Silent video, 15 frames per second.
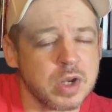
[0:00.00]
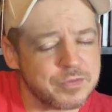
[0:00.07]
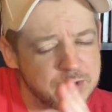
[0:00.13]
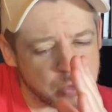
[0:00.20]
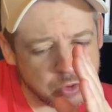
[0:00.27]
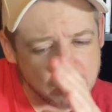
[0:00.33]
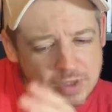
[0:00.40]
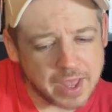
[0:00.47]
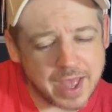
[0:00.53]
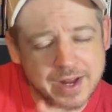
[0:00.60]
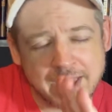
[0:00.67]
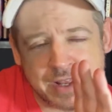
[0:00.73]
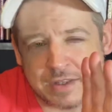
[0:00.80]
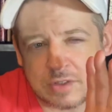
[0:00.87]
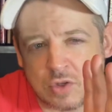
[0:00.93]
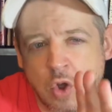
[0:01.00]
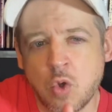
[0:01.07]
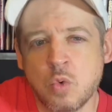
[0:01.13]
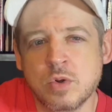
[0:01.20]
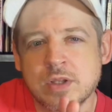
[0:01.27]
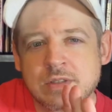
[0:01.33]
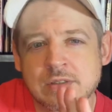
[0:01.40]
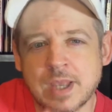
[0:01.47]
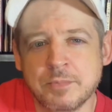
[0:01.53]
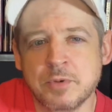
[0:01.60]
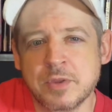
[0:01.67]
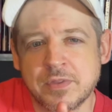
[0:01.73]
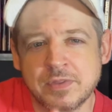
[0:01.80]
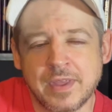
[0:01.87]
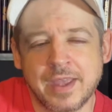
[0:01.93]
If you look at it as its own
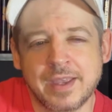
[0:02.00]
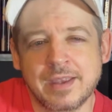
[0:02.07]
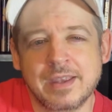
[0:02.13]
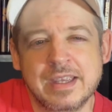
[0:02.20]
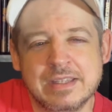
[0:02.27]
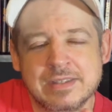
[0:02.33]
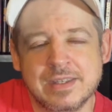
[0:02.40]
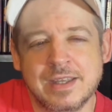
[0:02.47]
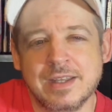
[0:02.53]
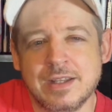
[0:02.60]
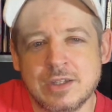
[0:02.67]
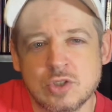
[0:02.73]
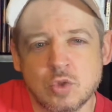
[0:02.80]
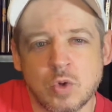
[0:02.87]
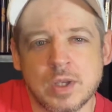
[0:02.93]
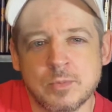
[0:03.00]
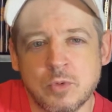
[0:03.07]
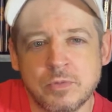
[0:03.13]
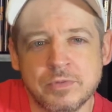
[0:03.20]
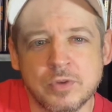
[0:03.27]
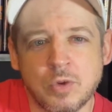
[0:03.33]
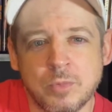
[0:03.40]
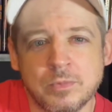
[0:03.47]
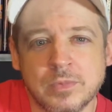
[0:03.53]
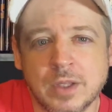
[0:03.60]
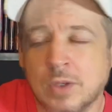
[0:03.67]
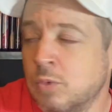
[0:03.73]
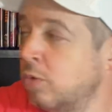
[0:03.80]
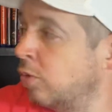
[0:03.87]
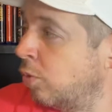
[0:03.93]
separate thing, is it an enjoyable film?
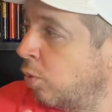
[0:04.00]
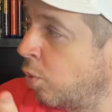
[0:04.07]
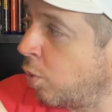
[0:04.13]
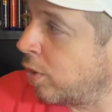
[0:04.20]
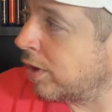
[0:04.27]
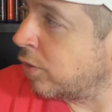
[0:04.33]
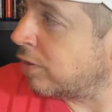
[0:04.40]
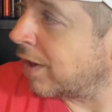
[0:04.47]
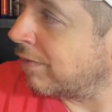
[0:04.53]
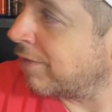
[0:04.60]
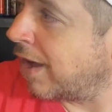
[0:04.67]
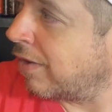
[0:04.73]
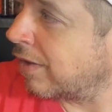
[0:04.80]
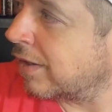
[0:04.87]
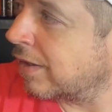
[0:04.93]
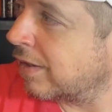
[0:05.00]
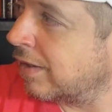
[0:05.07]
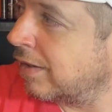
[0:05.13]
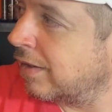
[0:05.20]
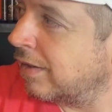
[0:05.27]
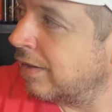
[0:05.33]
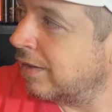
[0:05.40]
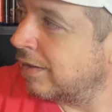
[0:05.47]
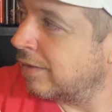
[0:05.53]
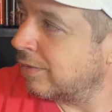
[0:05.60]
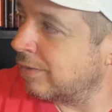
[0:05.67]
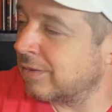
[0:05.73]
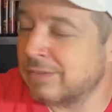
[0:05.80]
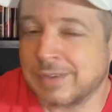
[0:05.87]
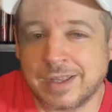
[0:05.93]
What do you think, Valak?
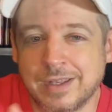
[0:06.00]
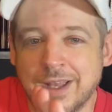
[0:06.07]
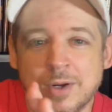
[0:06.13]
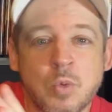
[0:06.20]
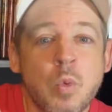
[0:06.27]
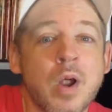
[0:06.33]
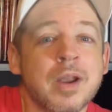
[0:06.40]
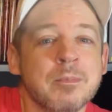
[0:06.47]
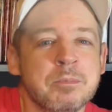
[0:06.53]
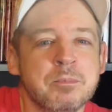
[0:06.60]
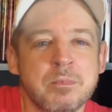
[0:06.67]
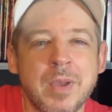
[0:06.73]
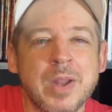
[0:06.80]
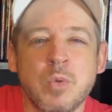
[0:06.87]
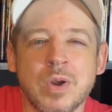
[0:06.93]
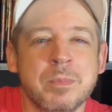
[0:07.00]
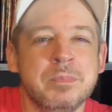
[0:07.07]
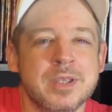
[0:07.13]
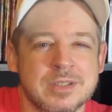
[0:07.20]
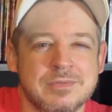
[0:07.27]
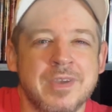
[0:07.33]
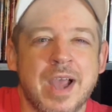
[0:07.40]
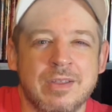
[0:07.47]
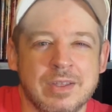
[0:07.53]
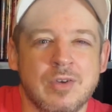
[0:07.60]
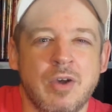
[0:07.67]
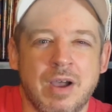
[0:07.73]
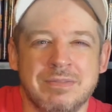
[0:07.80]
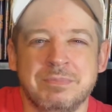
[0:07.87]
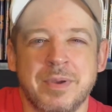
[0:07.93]
Oh, I don't want I don't want to piss Valak
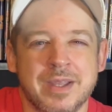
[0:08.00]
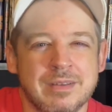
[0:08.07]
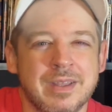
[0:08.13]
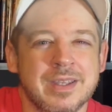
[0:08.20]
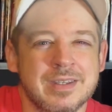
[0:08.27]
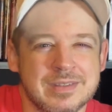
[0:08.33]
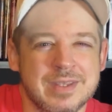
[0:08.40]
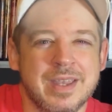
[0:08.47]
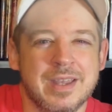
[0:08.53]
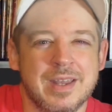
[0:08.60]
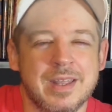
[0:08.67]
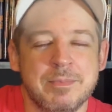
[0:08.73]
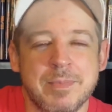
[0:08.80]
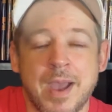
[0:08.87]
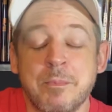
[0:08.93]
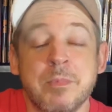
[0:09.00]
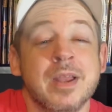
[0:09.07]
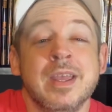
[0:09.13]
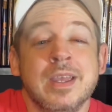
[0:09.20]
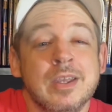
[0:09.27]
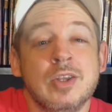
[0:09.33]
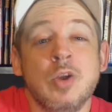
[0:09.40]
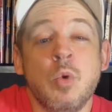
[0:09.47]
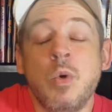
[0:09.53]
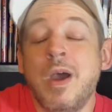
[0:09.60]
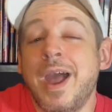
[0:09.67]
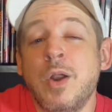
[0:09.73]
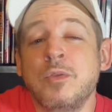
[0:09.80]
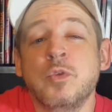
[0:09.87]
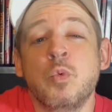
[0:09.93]
off by like saying anything bad, but you know what? I
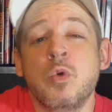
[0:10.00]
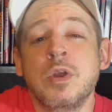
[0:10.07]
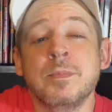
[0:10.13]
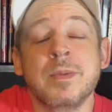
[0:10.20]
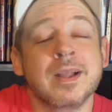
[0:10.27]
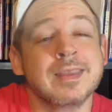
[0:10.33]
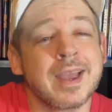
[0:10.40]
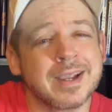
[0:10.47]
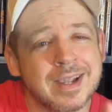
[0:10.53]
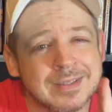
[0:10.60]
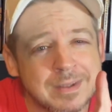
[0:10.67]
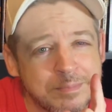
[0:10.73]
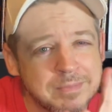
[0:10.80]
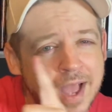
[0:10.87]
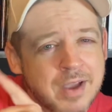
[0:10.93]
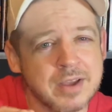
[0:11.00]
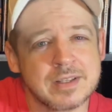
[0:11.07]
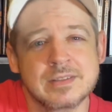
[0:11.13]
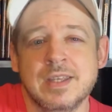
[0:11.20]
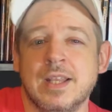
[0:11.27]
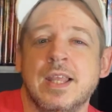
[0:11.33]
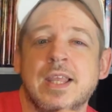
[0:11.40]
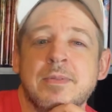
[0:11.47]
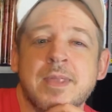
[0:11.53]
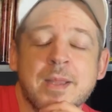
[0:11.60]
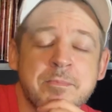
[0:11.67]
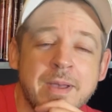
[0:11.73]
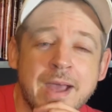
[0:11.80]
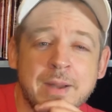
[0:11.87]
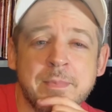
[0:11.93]
don't have to worry about that because I'm not going to say anything
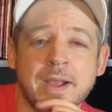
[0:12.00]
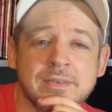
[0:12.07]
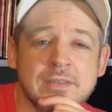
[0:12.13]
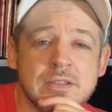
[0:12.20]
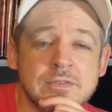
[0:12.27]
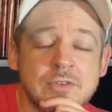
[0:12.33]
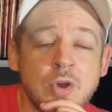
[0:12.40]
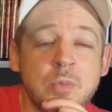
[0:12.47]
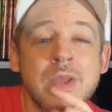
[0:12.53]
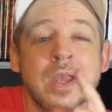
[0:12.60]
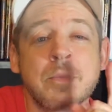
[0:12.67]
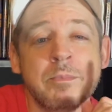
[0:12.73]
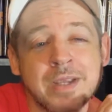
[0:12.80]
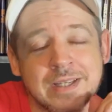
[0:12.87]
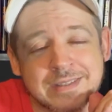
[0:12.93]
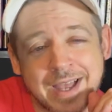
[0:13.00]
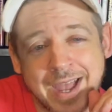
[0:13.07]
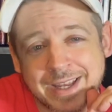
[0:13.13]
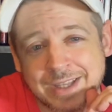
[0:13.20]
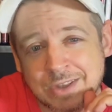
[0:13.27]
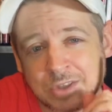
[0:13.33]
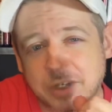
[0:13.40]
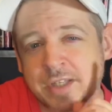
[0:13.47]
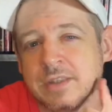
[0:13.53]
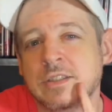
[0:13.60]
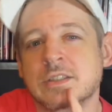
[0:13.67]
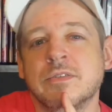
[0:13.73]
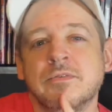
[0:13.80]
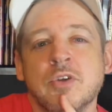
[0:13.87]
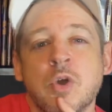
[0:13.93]
that bad about this film because I can look at
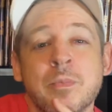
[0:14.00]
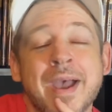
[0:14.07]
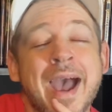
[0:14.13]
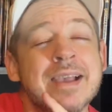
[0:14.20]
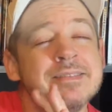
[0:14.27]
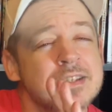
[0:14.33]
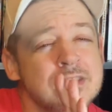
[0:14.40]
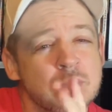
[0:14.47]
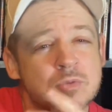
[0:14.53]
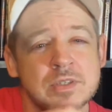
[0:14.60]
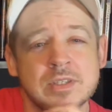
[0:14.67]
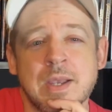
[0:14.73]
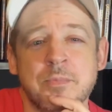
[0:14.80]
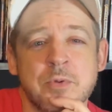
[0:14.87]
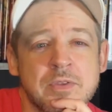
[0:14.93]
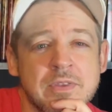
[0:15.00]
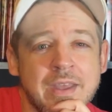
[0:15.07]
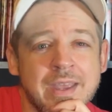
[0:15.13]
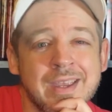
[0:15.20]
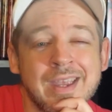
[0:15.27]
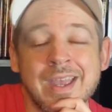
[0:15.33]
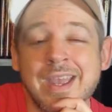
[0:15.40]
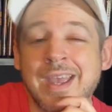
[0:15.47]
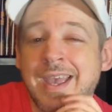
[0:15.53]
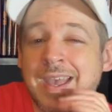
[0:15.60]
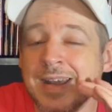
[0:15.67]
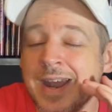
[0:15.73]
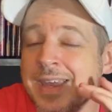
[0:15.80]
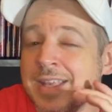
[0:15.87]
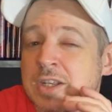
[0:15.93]
this film as its own separate thing
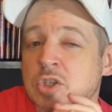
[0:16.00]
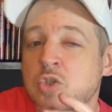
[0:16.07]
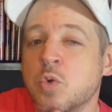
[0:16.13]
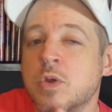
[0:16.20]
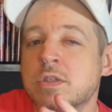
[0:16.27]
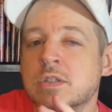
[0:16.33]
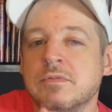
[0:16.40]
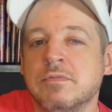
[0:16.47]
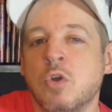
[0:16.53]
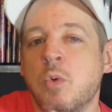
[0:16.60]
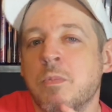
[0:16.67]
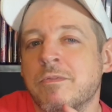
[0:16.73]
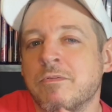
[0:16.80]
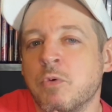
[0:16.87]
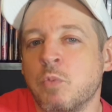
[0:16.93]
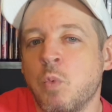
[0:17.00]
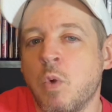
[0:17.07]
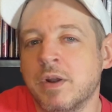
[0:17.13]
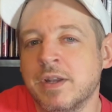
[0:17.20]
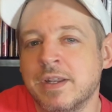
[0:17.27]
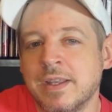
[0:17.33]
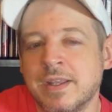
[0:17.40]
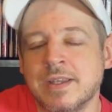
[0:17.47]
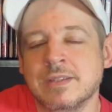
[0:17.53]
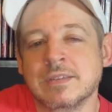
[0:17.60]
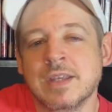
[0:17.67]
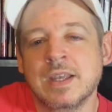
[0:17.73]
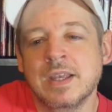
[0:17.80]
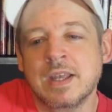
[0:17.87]
and I can enjoy this film for what it is.